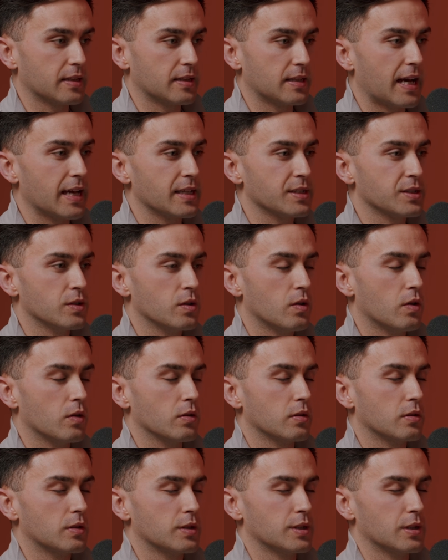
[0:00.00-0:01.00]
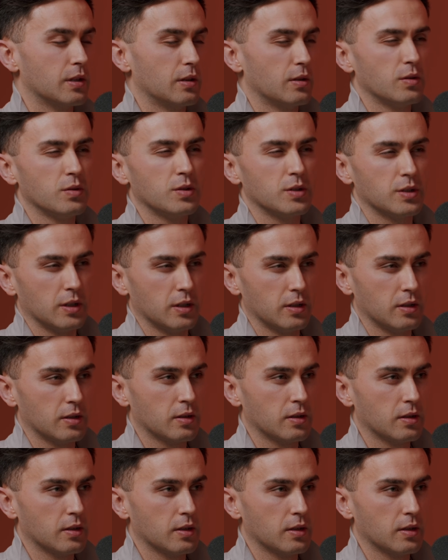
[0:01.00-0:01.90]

that's not the solution.